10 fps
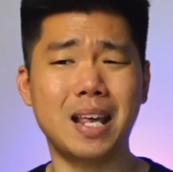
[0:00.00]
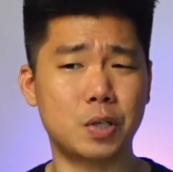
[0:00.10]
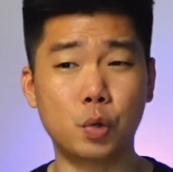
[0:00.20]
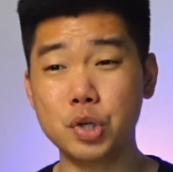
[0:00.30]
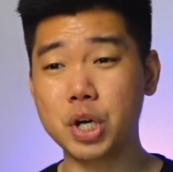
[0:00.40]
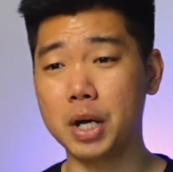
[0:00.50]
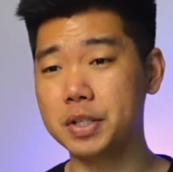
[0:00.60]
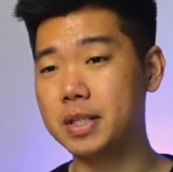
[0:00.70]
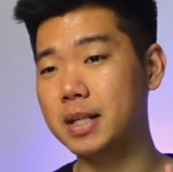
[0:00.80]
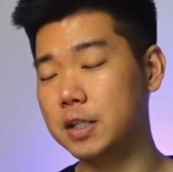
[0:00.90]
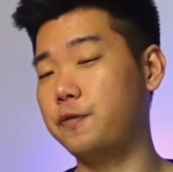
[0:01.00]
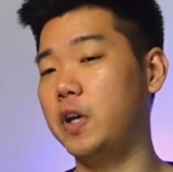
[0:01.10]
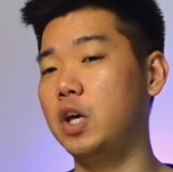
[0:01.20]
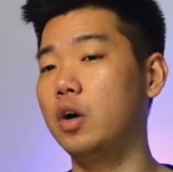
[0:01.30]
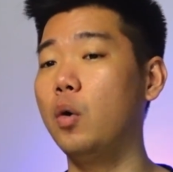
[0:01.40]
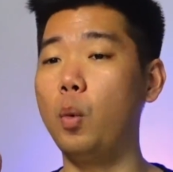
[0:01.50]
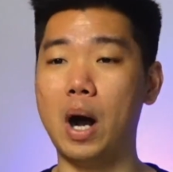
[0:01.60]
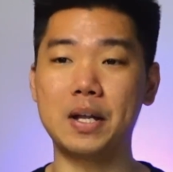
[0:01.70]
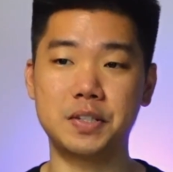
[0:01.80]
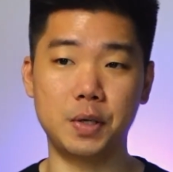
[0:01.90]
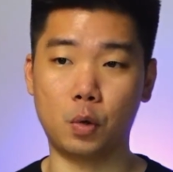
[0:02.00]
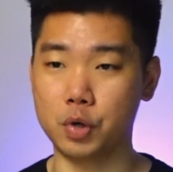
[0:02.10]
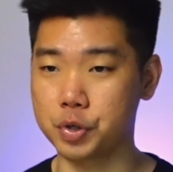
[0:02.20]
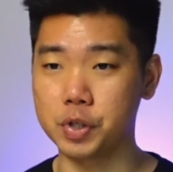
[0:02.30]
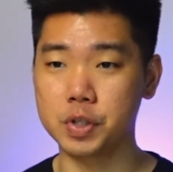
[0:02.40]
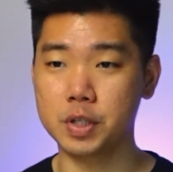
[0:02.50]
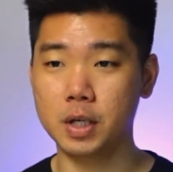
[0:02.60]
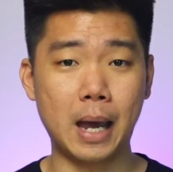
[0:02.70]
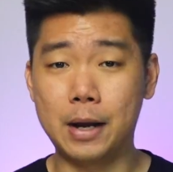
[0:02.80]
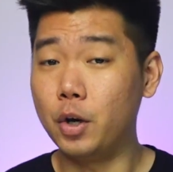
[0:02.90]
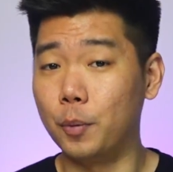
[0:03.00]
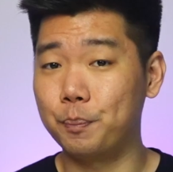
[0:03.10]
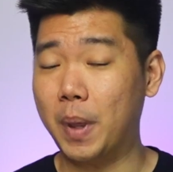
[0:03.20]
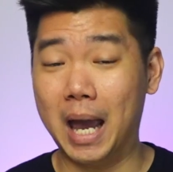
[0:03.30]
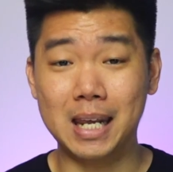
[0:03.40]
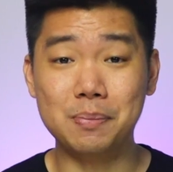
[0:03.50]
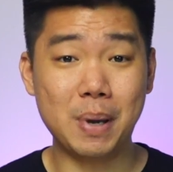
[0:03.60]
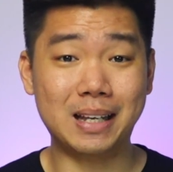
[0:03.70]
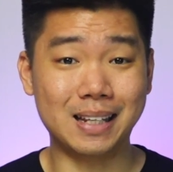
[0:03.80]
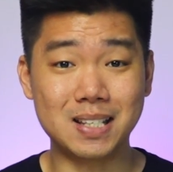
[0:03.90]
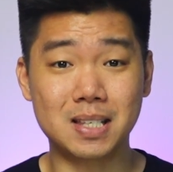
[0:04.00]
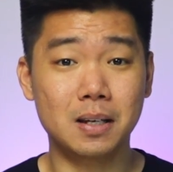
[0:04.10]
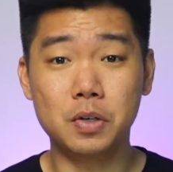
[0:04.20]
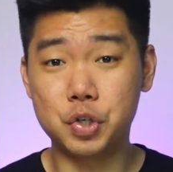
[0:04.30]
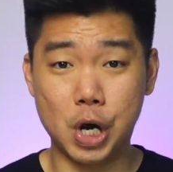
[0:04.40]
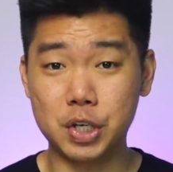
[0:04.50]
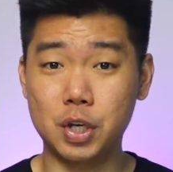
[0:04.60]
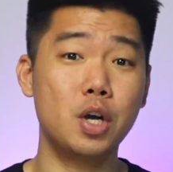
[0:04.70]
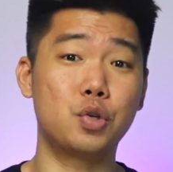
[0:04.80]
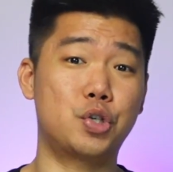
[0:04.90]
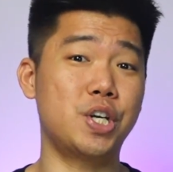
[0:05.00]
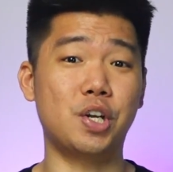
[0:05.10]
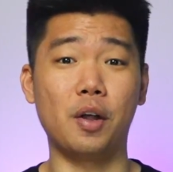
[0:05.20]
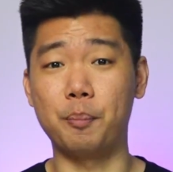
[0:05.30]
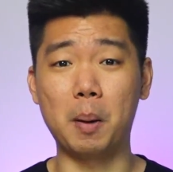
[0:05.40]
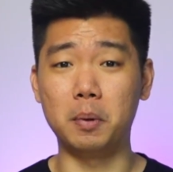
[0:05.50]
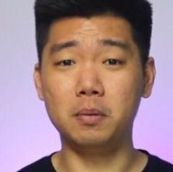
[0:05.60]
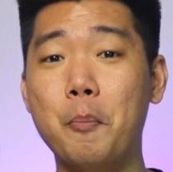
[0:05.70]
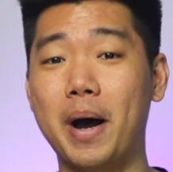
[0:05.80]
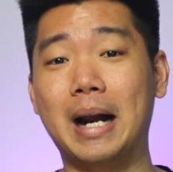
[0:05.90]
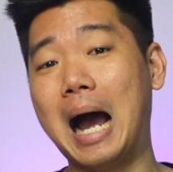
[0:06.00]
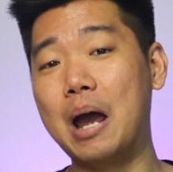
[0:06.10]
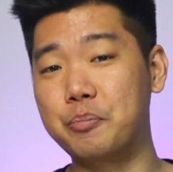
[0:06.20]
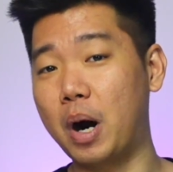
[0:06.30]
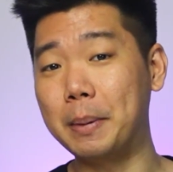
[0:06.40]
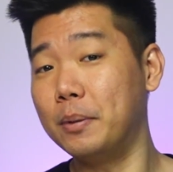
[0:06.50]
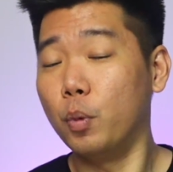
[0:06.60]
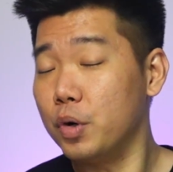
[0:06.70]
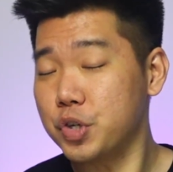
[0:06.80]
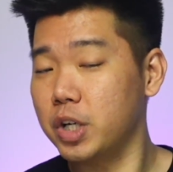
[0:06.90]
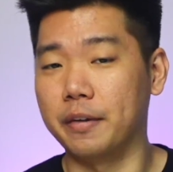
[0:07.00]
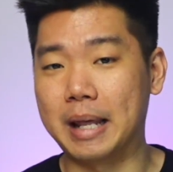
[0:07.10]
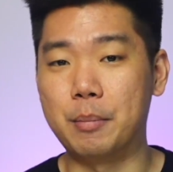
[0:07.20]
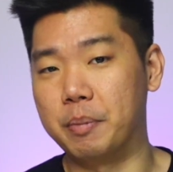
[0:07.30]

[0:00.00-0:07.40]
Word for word: there's a good chance this video will answer your questions. And no, I didn't make this just to shit on Bubble, but I probably will shit on them a